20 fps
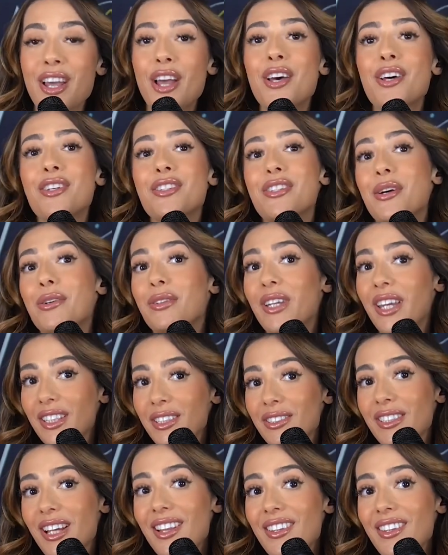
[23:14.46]
So can you
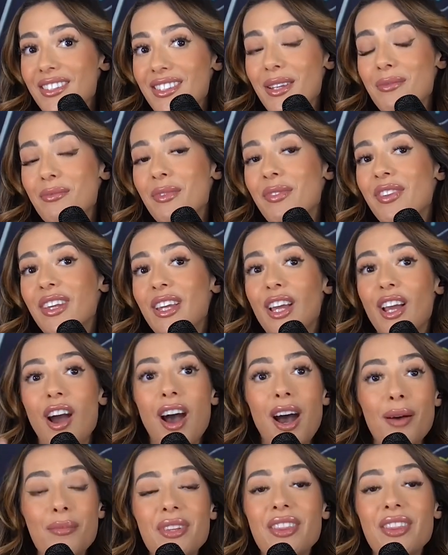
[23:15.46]
tell us some of the
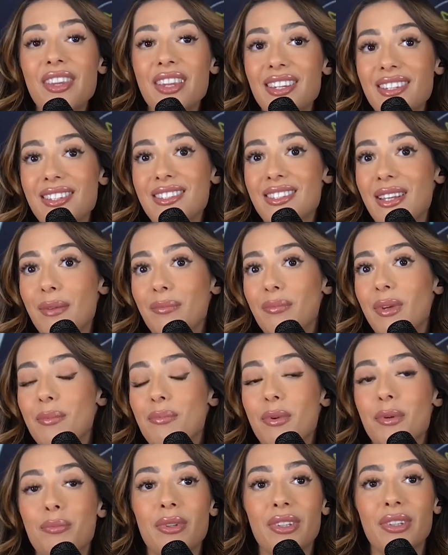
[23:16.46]
common things that
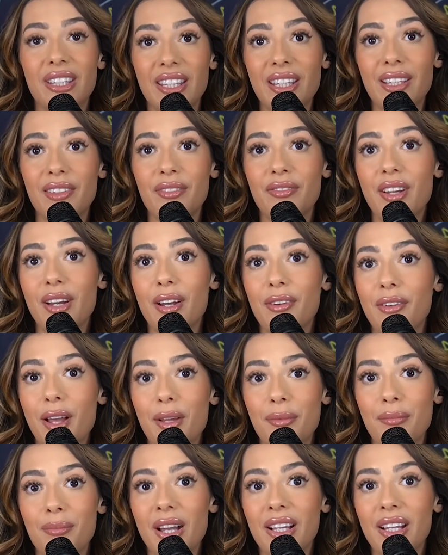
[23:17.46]
people believe
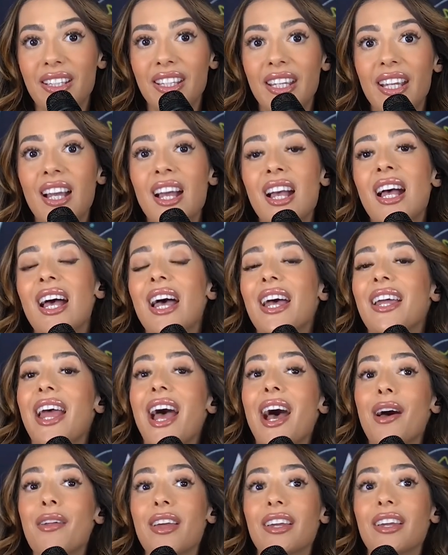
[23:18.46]
around money and
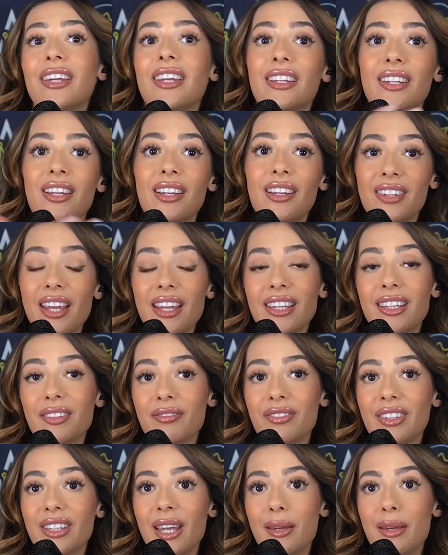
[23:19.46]
how that can
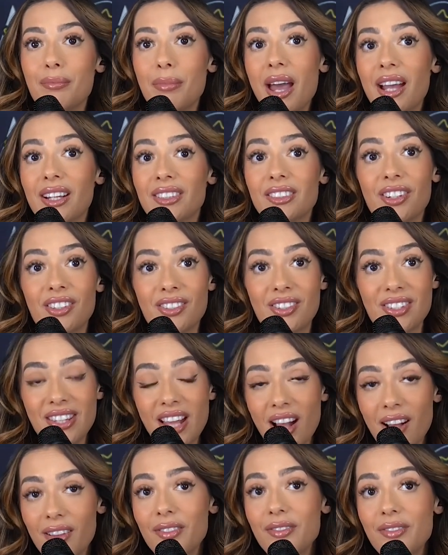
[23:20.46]
negatively impact
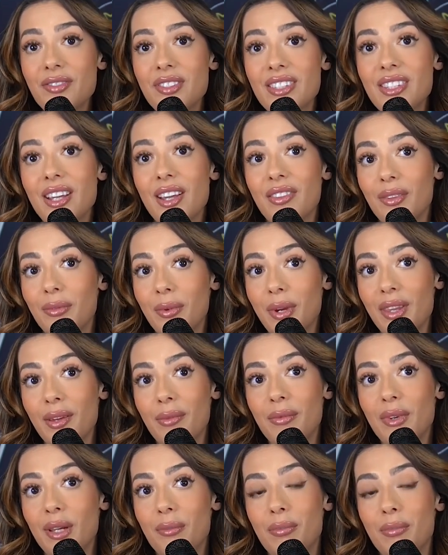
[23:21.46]
ourselves and the way that
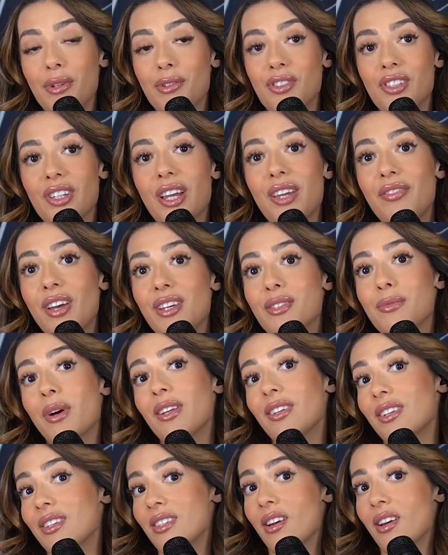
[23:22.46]
we approach life, as well
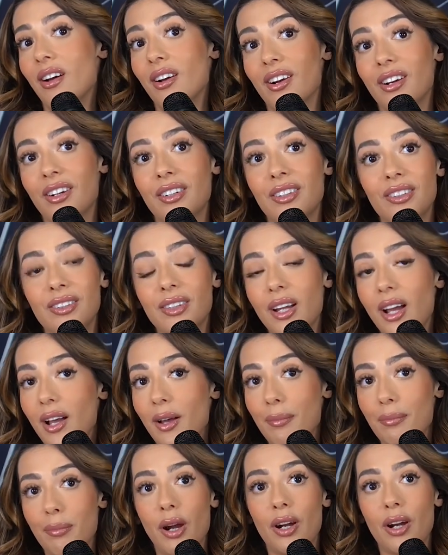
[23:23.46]
as our uh,
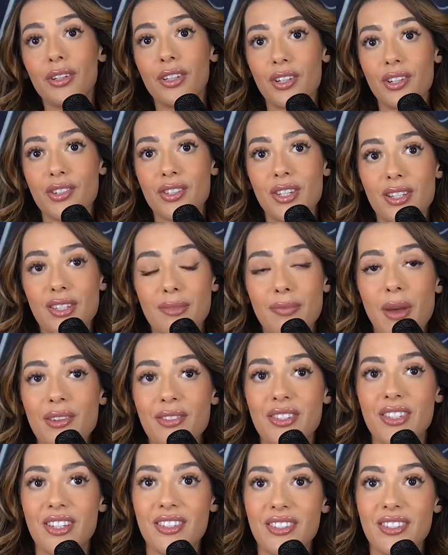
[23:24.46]
partners and
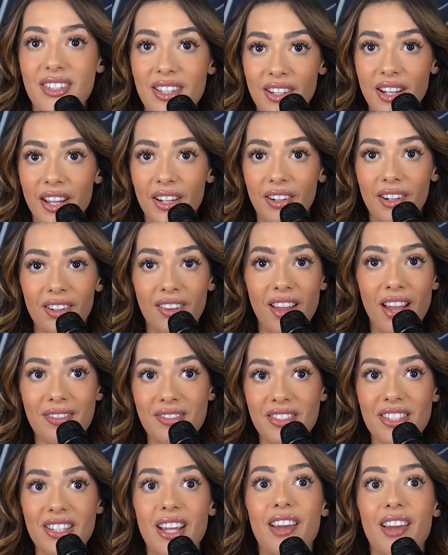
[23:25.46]
spouses and, and our lives
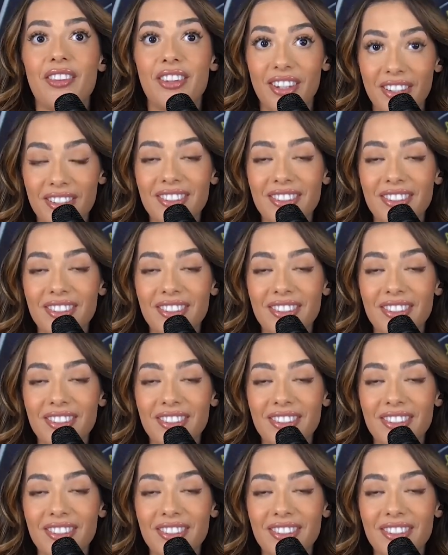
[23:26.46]
together?